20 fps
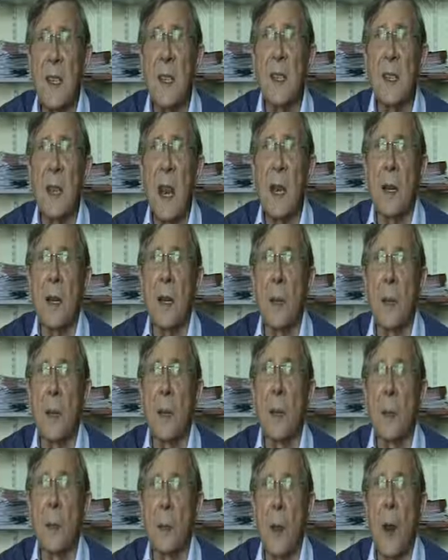
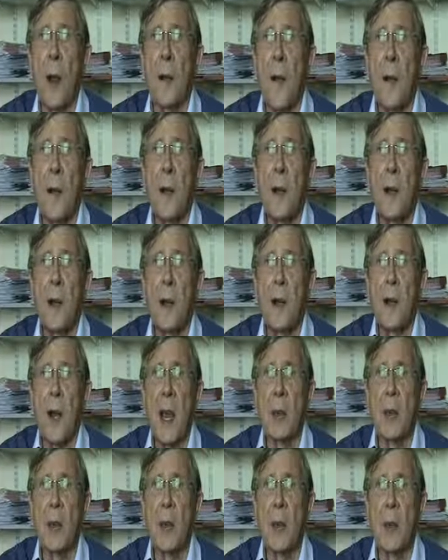incidental rather than
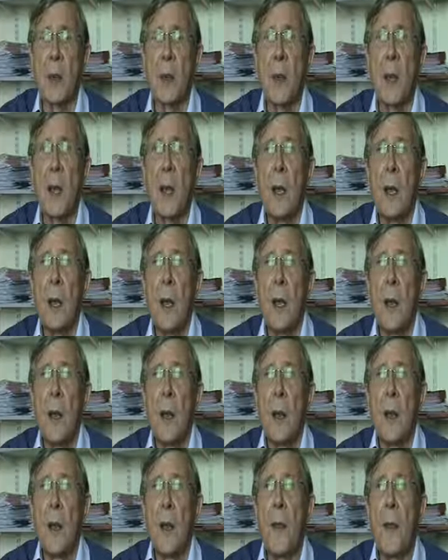intentional.
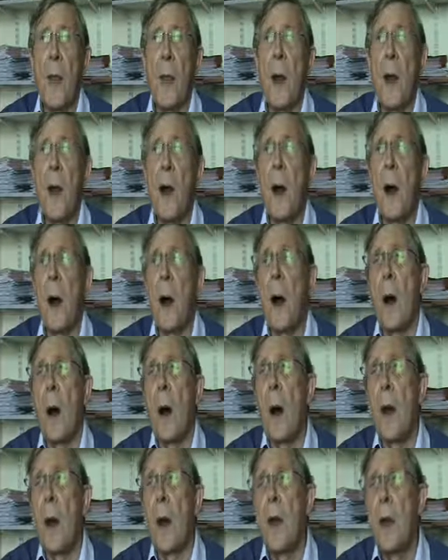There
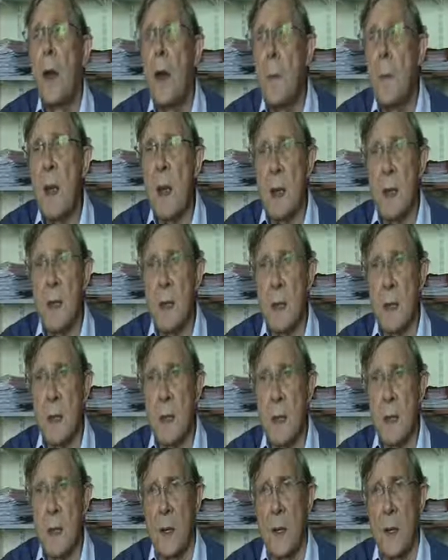are
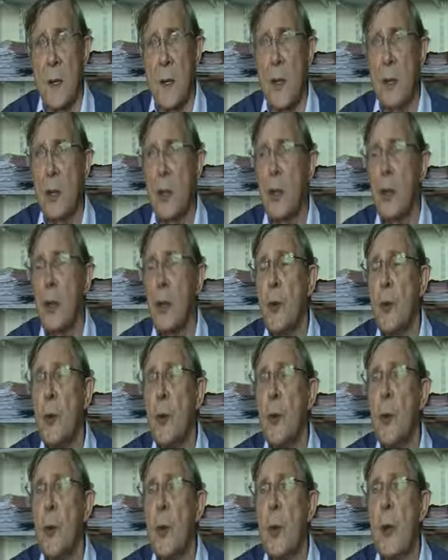limits
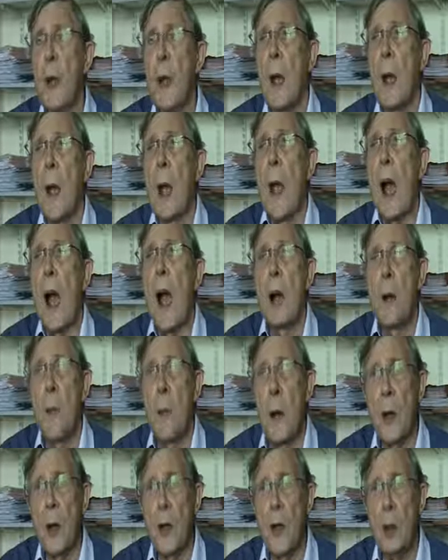to how
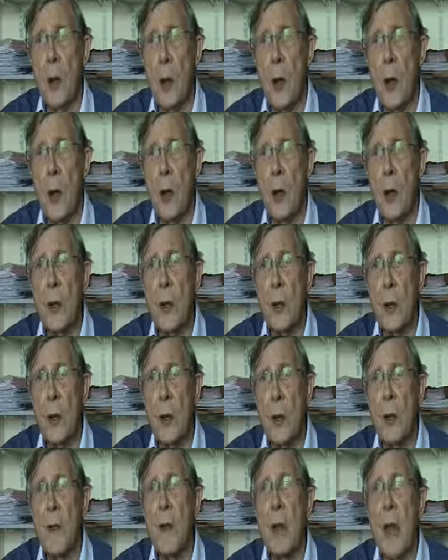much one can
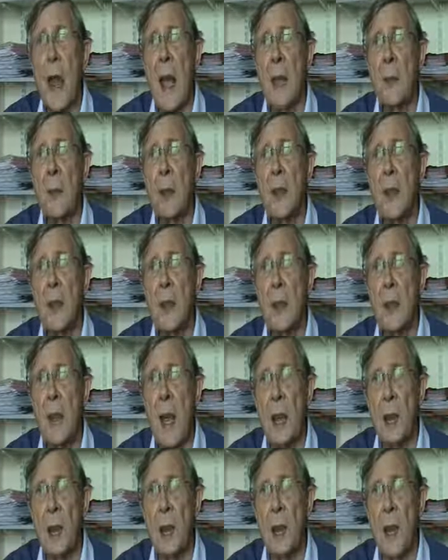learn of a language
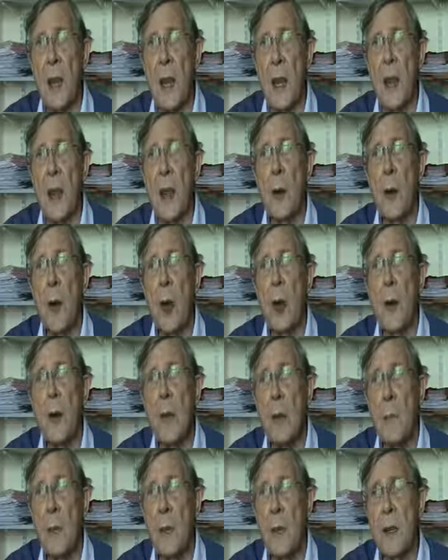intentionally. There are
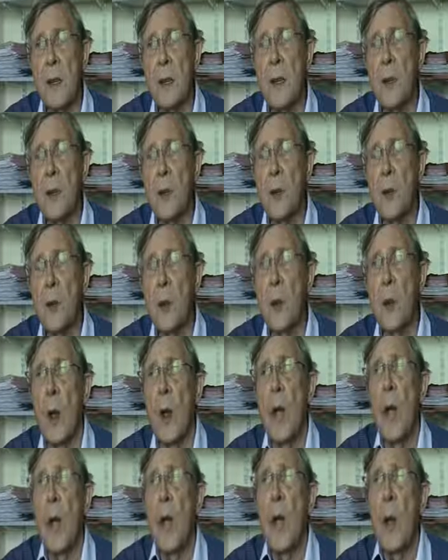limits
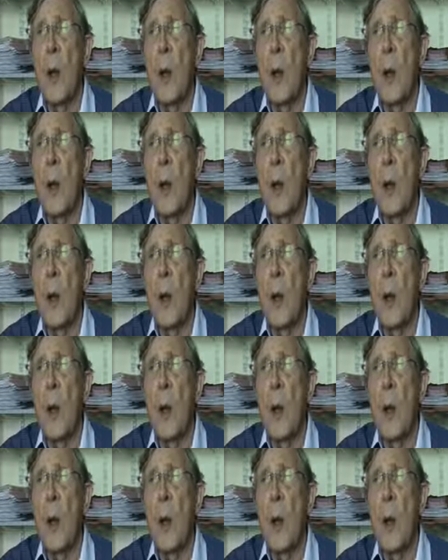to